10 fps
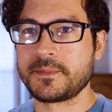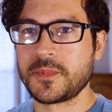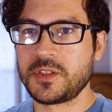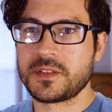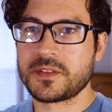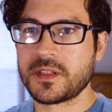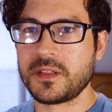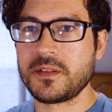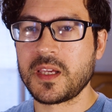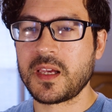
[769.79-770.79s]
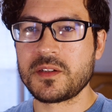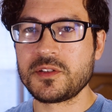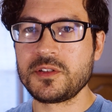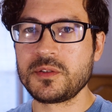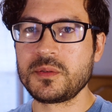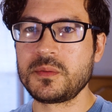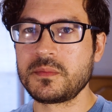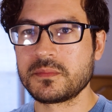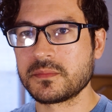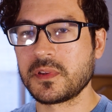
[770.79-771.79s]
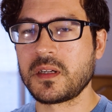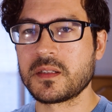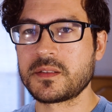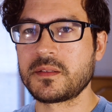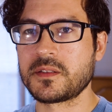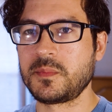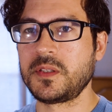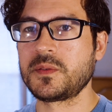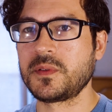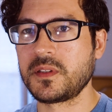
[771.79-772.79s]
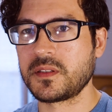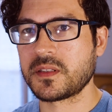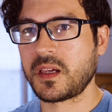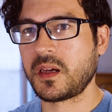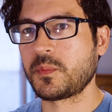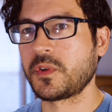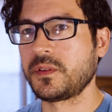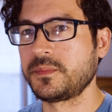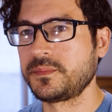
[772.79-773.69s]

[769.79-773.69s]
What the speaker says: You can't do long shutter speeds with this camera.